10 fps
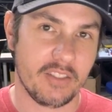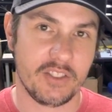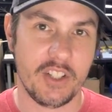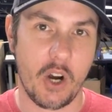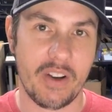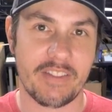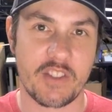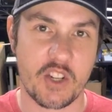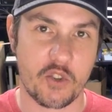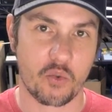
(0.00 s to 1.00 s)
you know, if
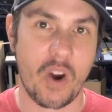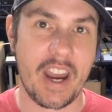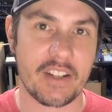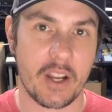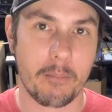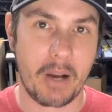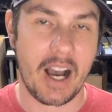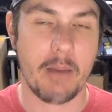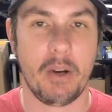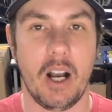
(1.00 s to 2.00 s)
straight
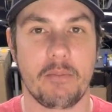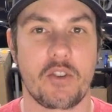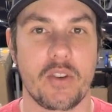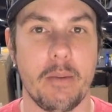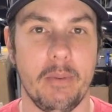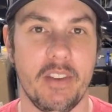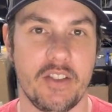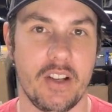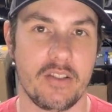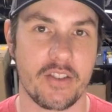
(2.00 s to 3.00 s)
pipe upstream of the
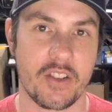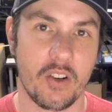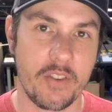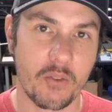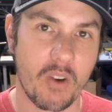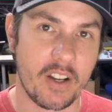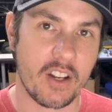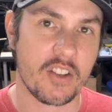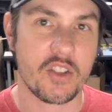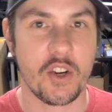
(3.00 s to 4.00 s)
sensor. So if you're running
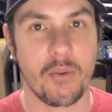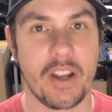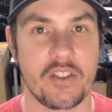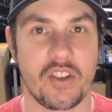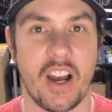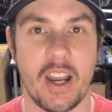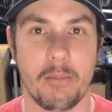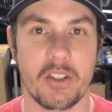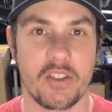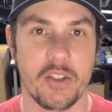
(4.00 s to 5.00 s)
a 2-inch
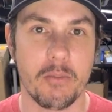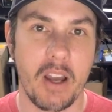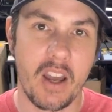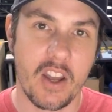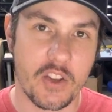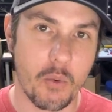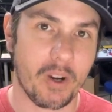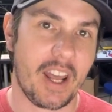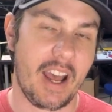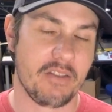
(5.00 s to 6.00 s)
diameter tube, you
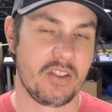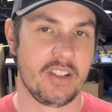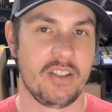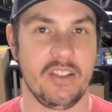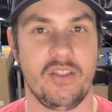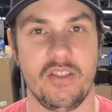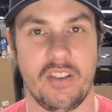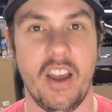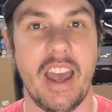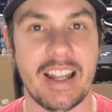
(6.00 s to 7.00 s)
want to have 6 inches
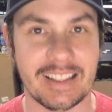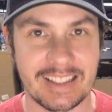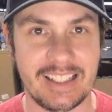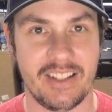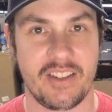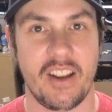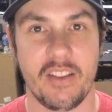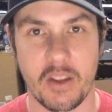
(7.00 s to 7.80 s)
at least.